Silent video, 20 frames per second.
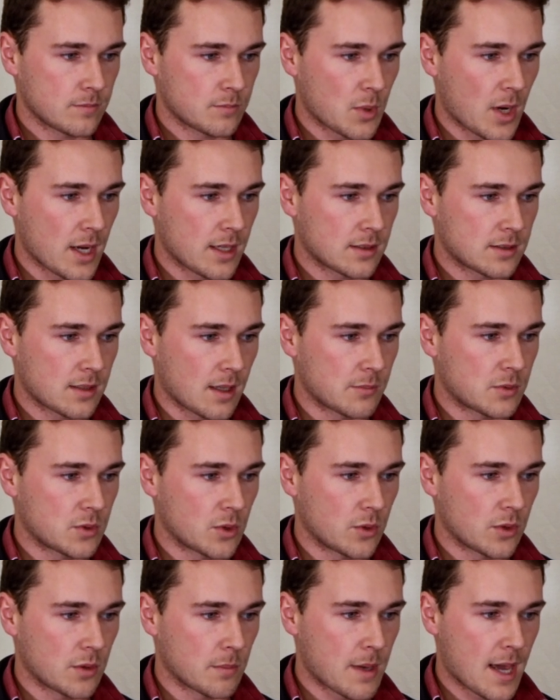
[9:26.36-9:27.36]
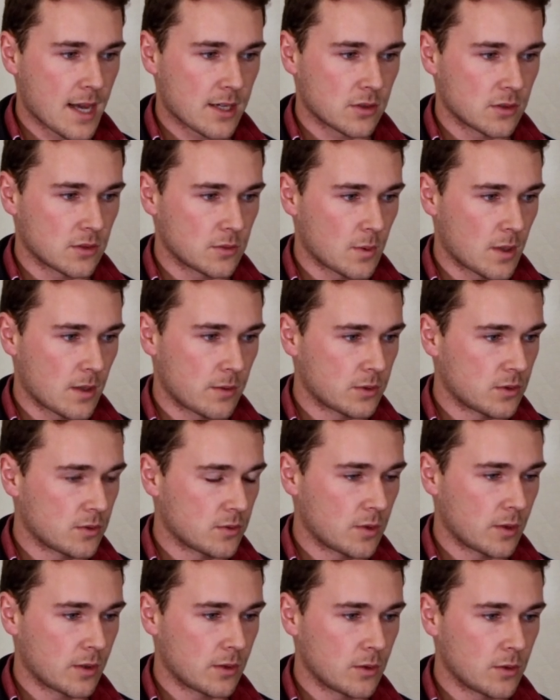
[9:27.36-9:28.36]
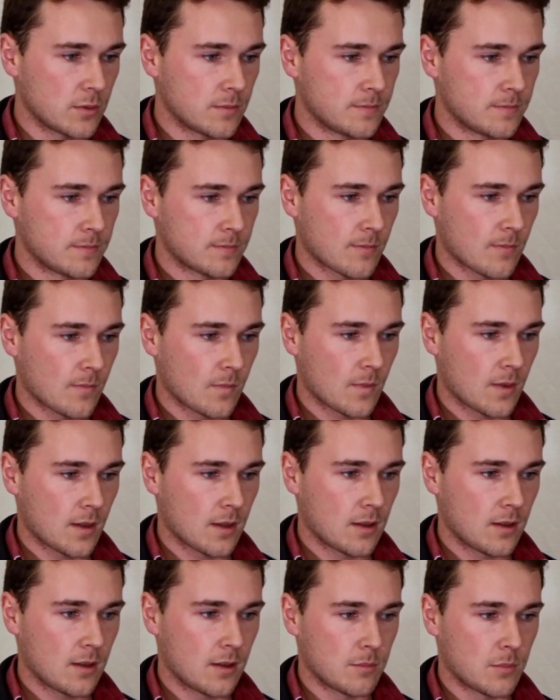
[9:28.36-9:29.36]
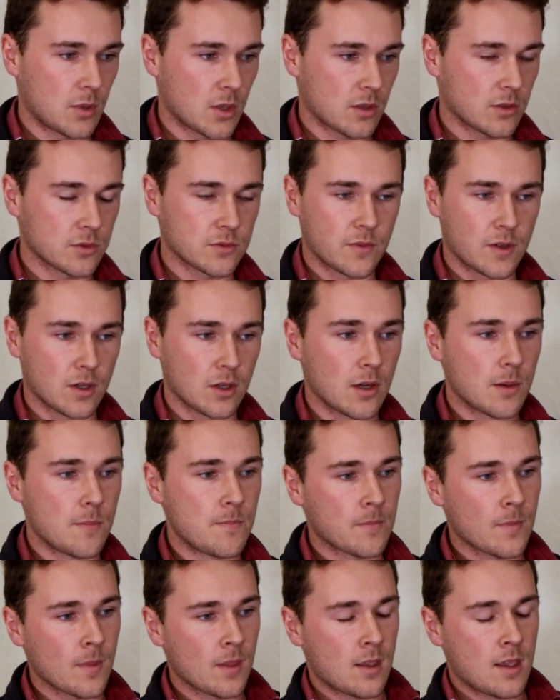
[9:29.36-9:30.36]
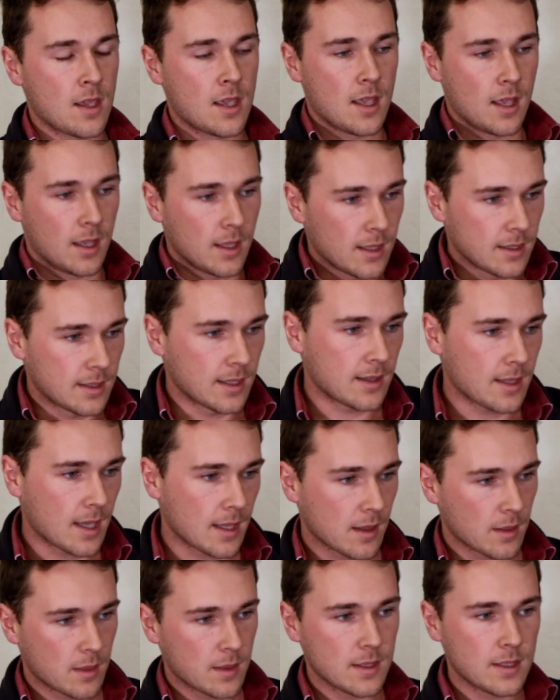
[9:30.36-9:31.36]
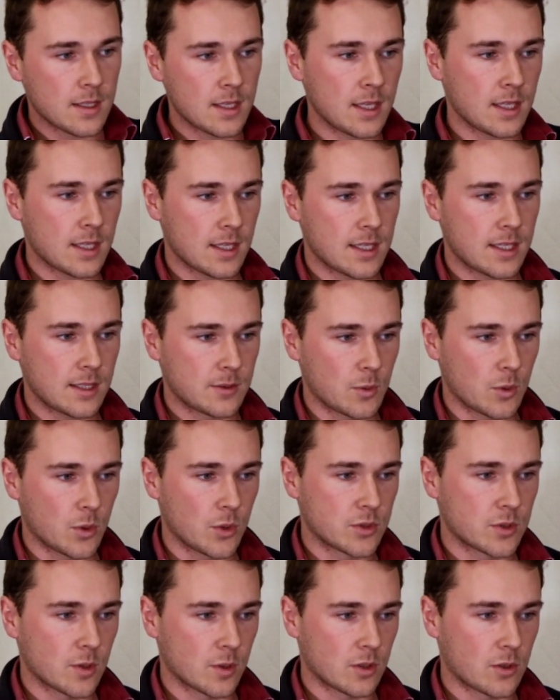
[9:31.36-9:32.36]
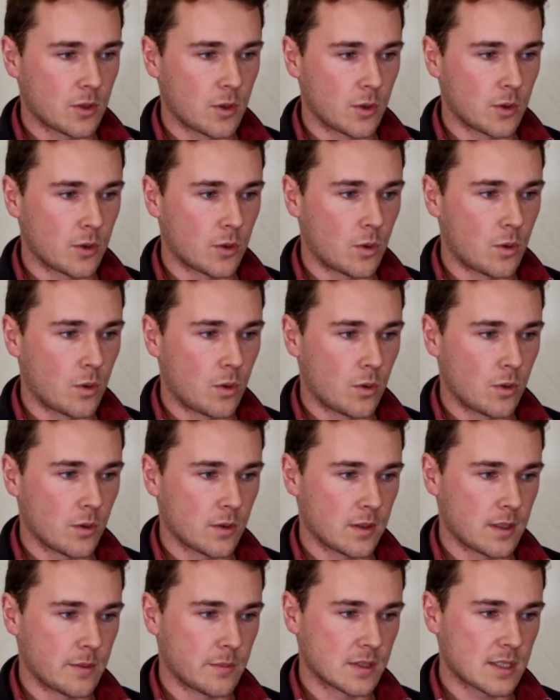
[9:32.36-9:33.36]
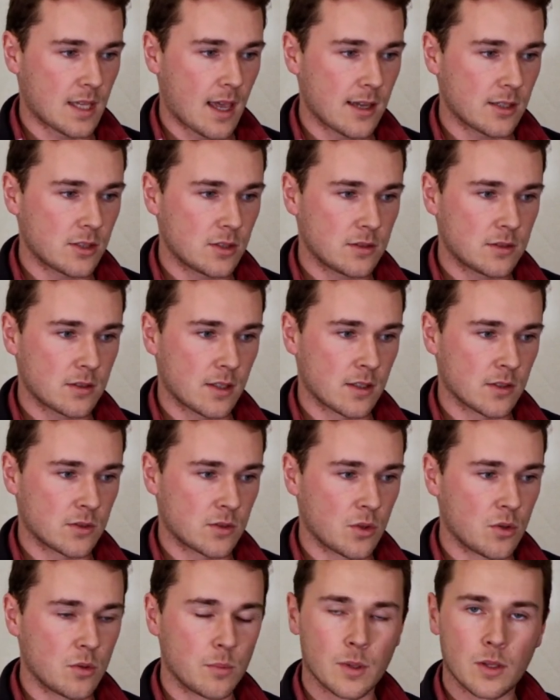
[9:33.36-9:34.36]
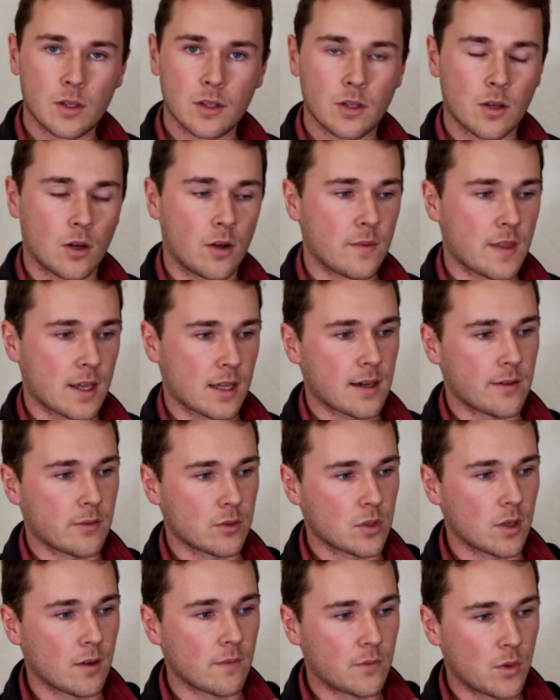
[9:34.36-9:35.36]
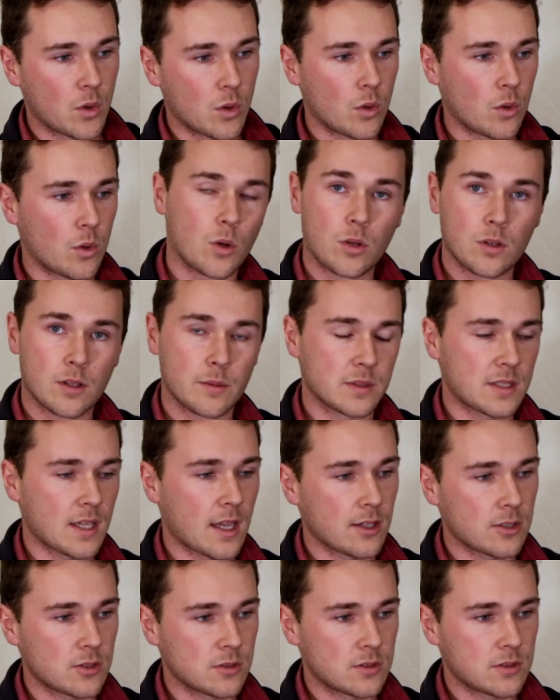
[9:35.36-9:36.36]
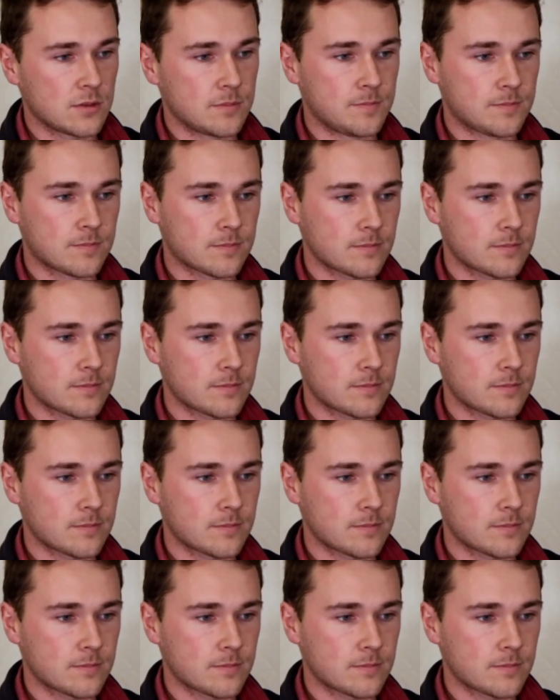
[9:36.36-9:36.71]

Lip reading: break subsoil compaction as well, which is really good. Microbes and fungi. Now the other thing is we also include all limitations and the suitability of that cover crop for all limitations.